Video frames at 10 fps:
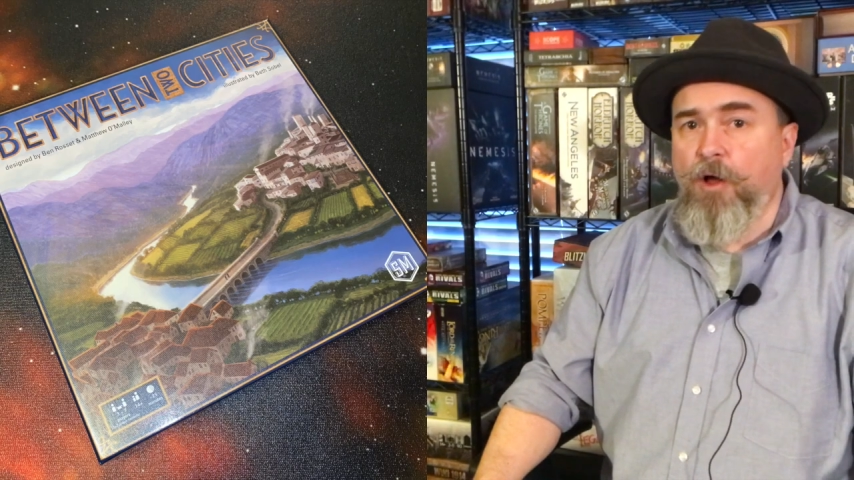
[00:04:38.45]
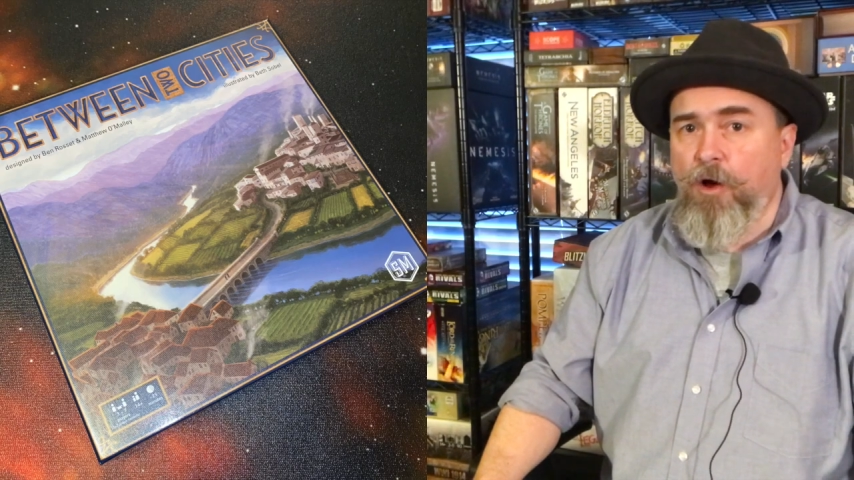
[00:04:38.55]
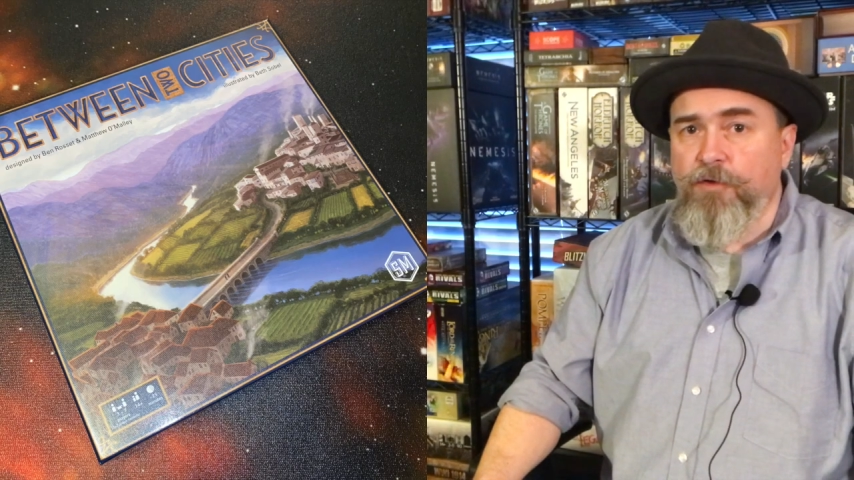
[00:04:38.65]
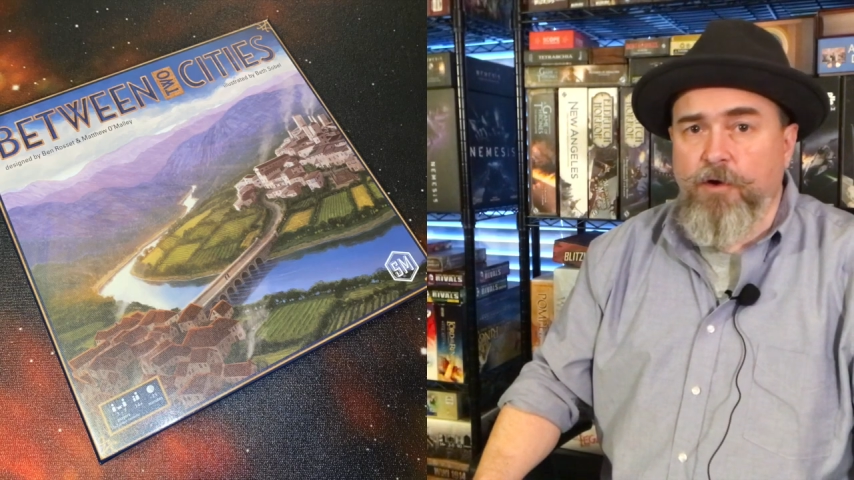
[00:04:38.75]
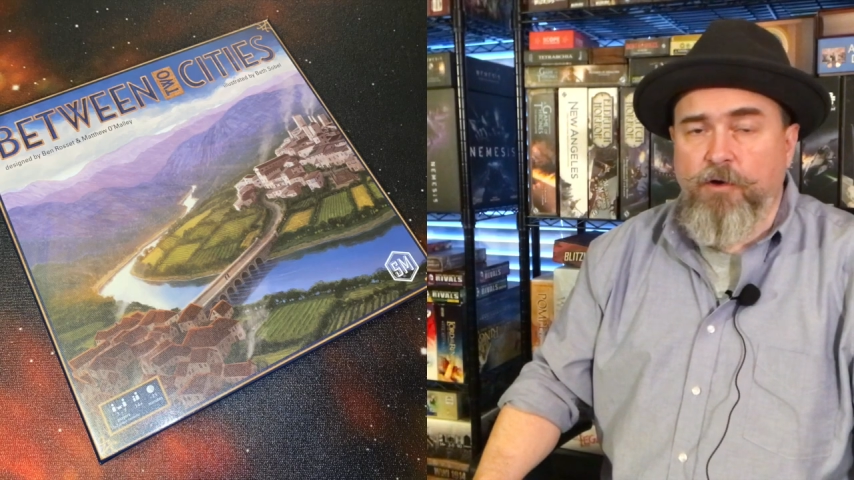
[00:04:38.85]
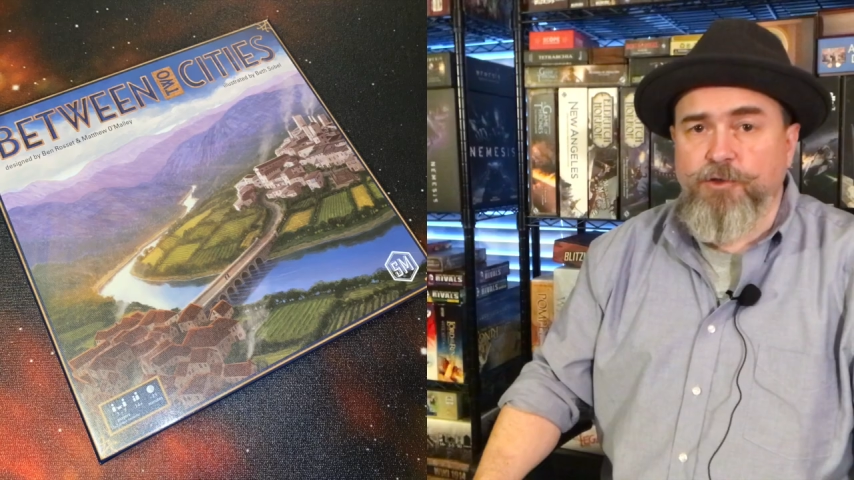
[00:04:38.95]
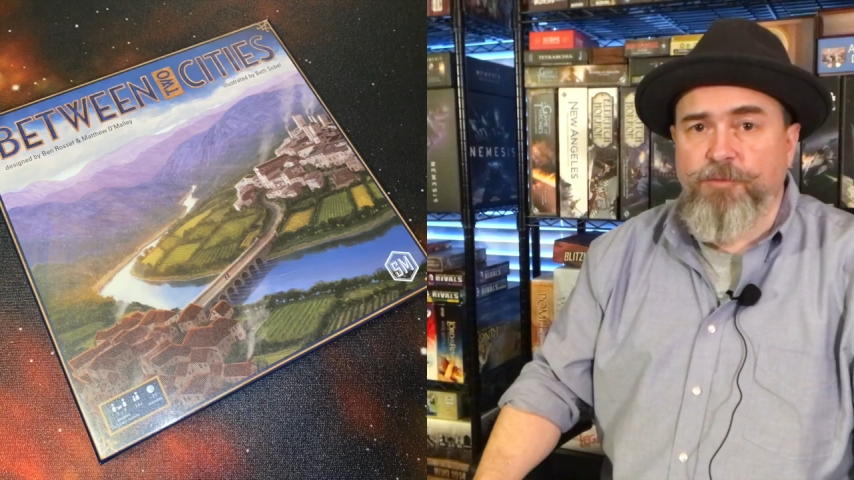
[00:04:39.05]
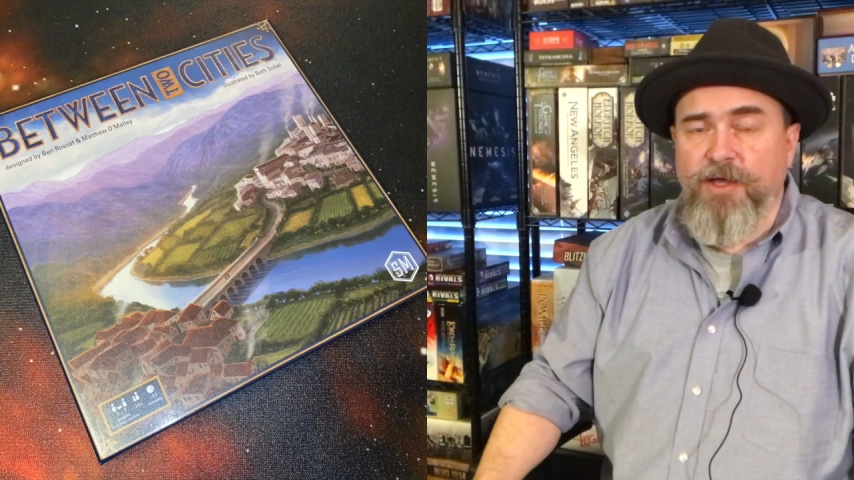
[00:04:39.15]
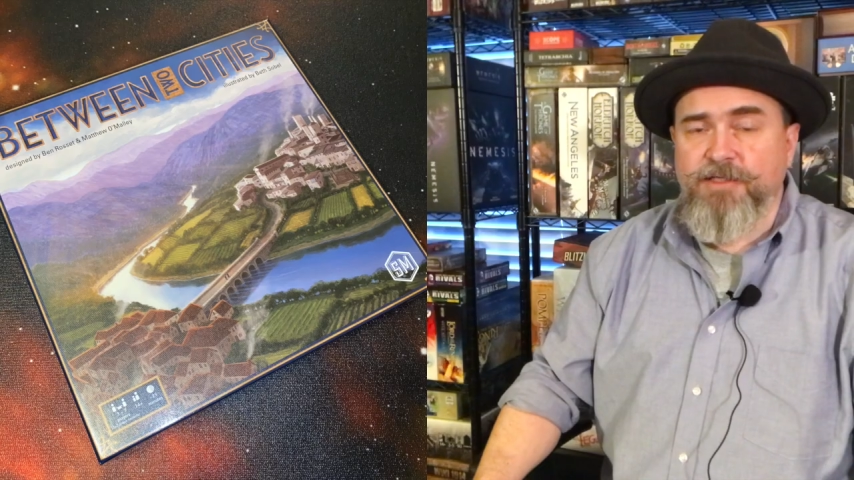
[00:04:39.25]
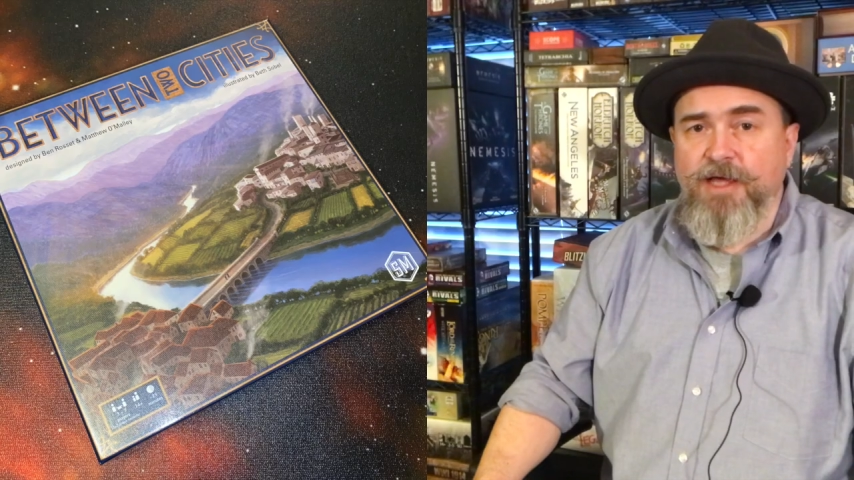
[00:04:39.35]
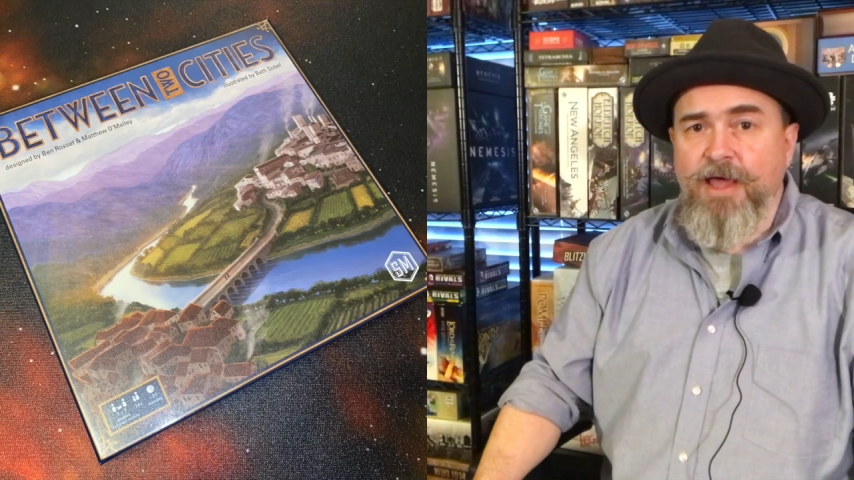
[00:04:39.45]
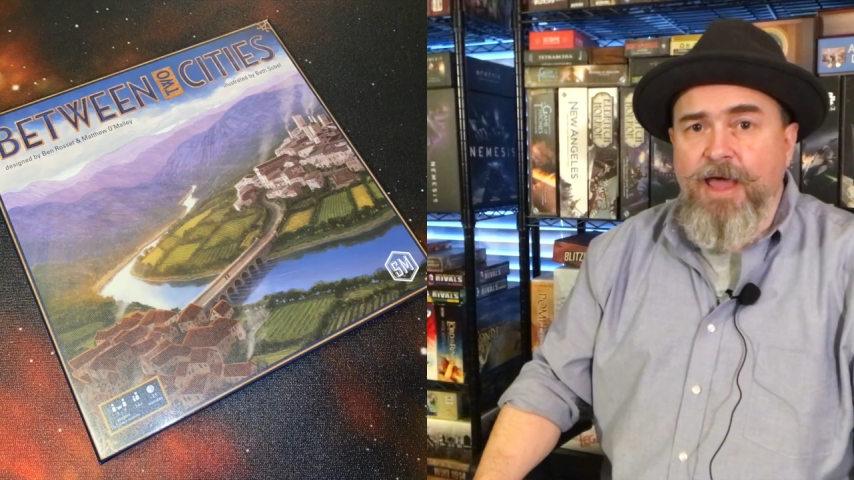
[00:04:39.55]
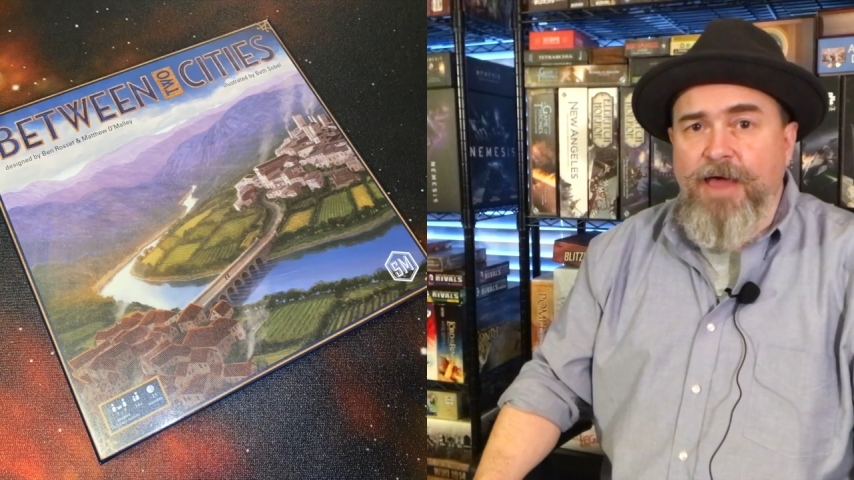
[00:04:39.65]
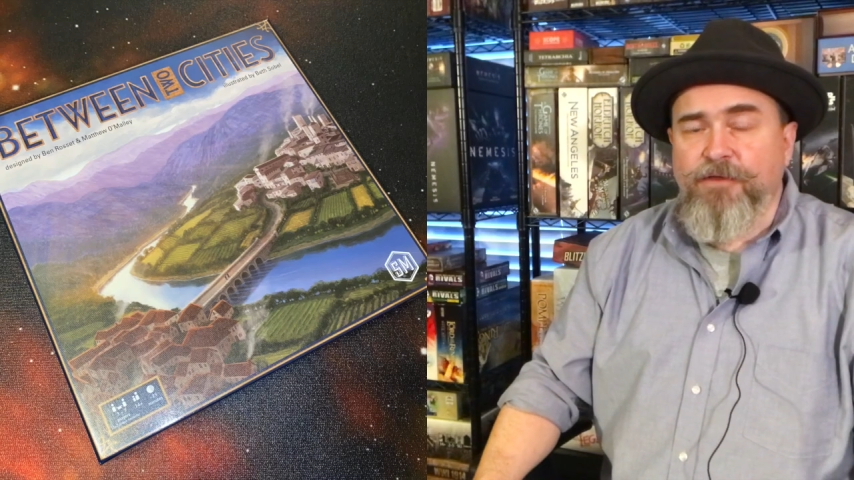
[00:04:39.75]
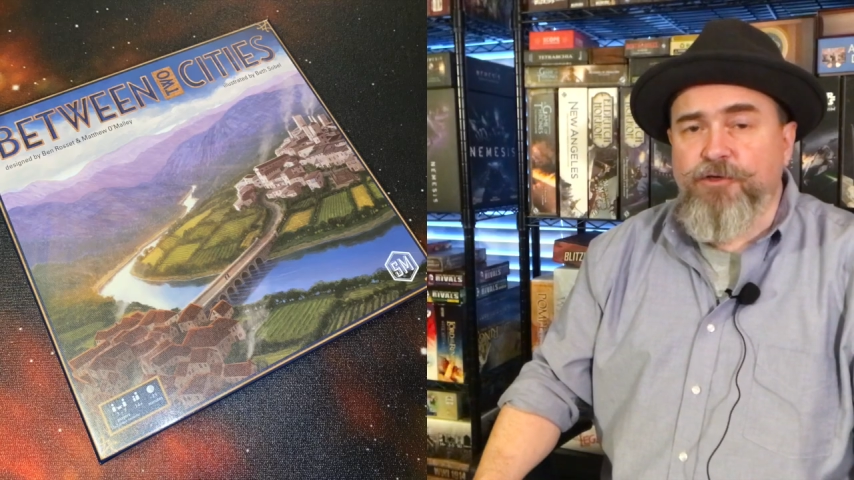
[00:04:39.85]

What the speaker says: all the cards are placed, and the